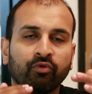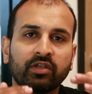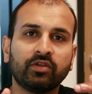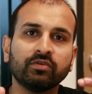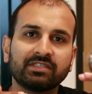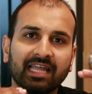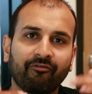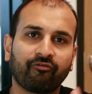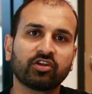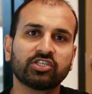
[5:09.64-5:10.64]
reduce
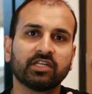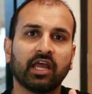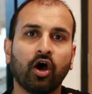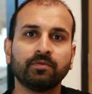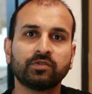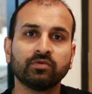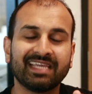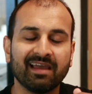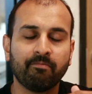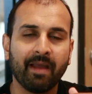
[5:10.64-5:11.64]
that friction. It helps you
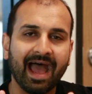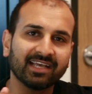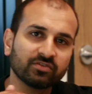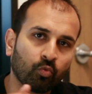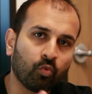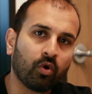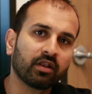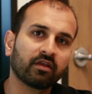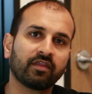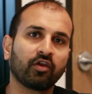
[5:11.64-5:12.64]
get past
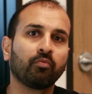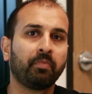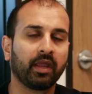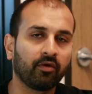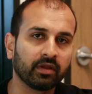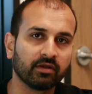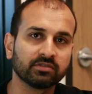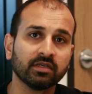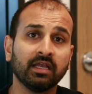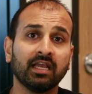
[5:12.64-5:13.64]
one of their
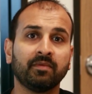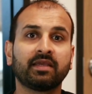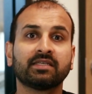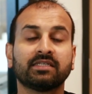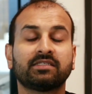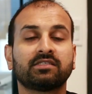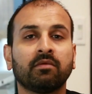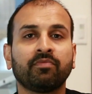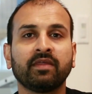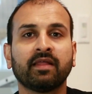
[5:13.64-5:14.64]
barriers because it's
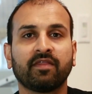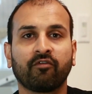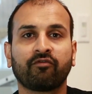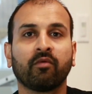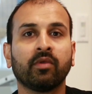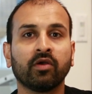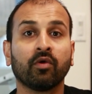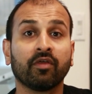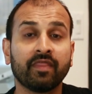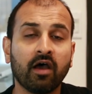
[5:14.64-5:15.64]
something that they're
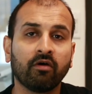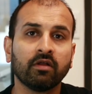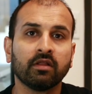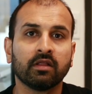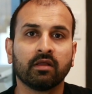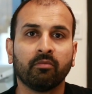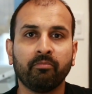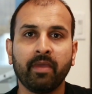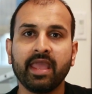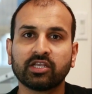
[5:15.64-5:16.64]
familiar with. Now,
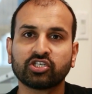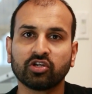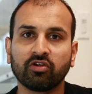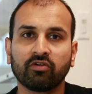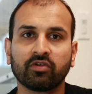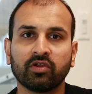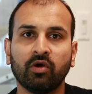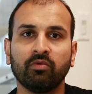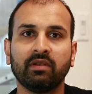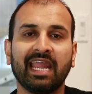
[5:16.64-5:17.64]
make sure you
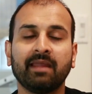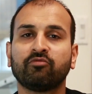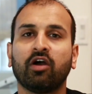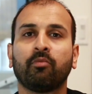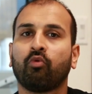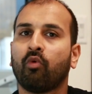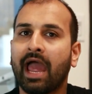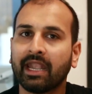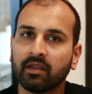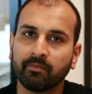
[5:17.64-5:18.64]
don't name drop a
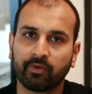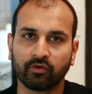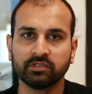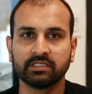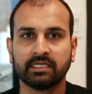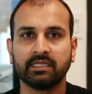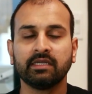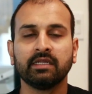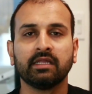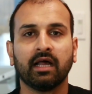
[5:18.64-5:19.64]
random person.